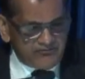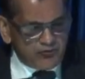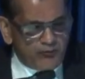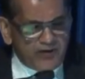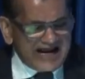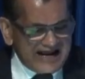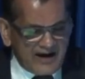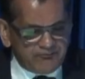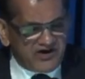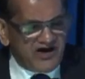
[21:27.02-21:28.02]
and mobile
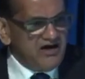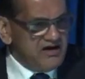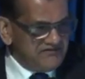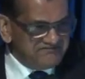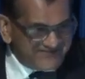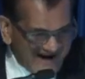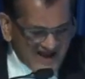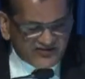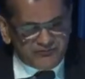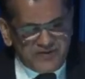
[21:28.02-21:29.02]
number,
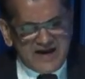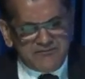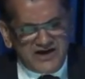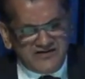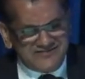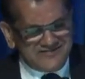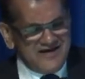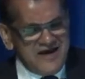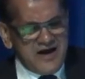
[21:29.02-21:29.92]
fast payments,